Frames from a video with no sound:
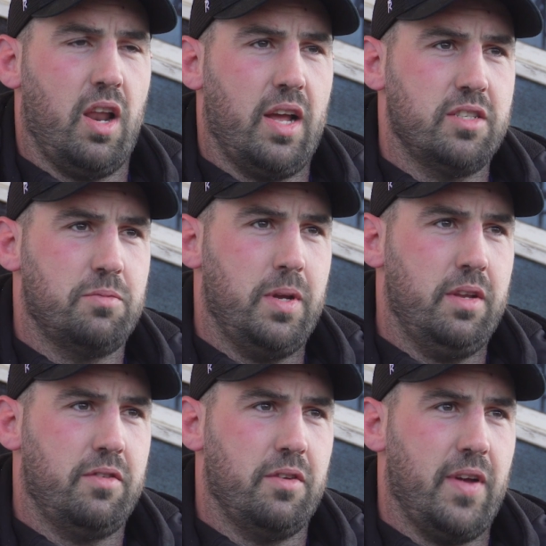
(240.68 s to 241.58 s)
line
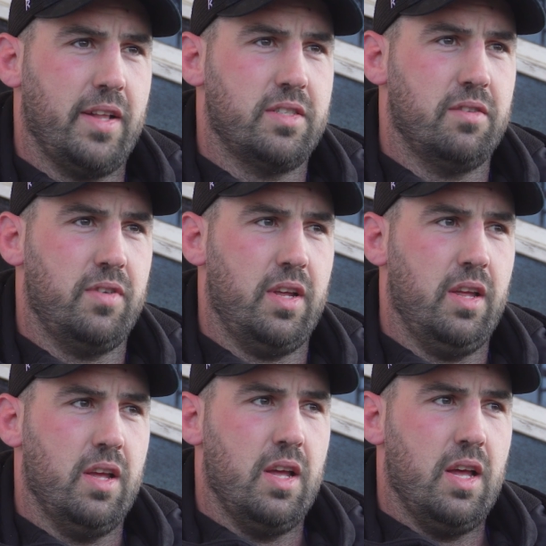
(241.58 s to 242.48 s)
speed
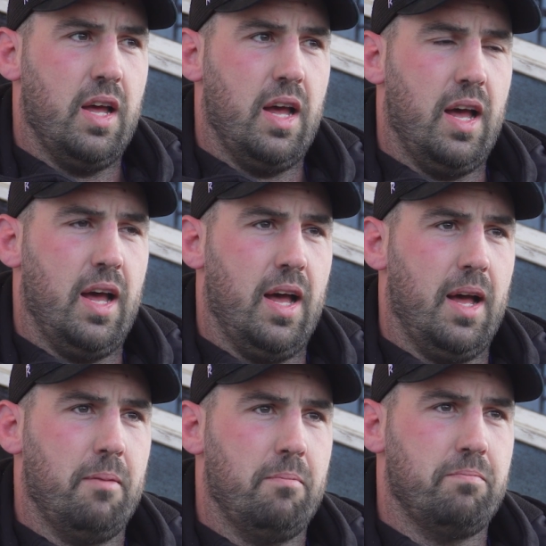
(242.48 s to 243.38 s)
defensively.
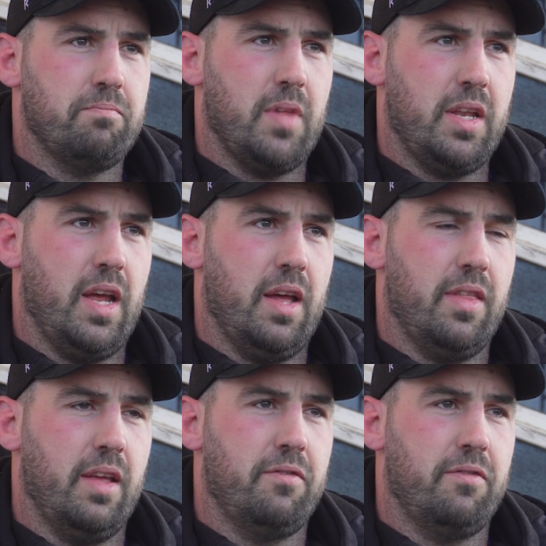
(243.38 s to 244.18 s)
And yeah,